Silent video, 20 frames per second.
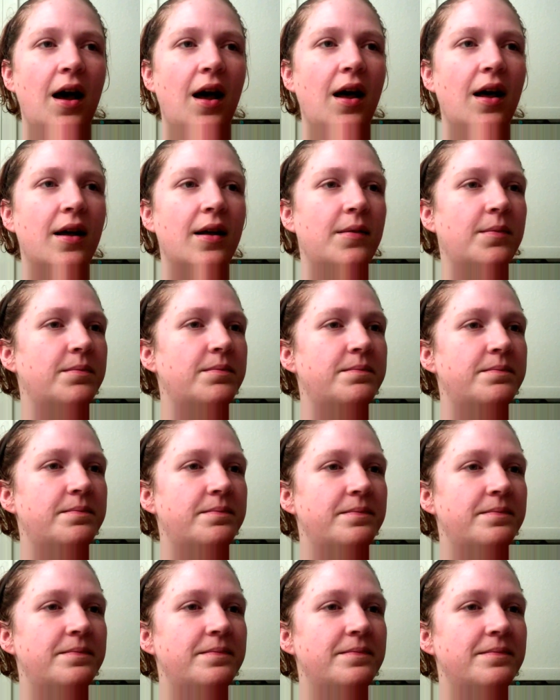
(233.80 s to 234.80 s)

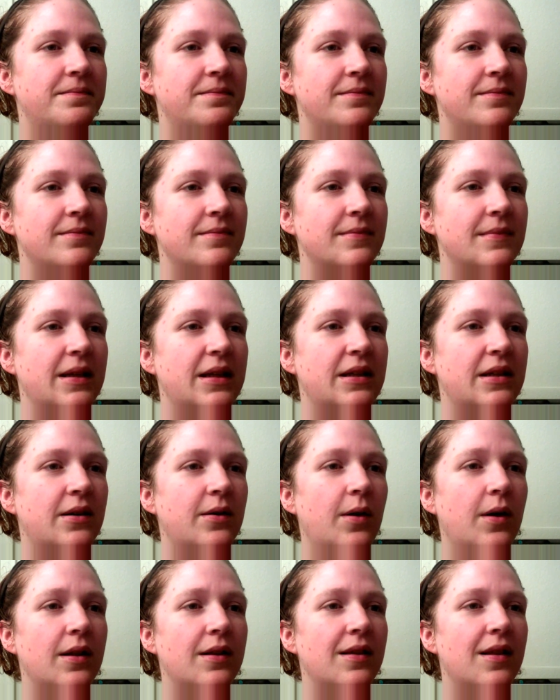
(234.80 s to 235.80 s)
A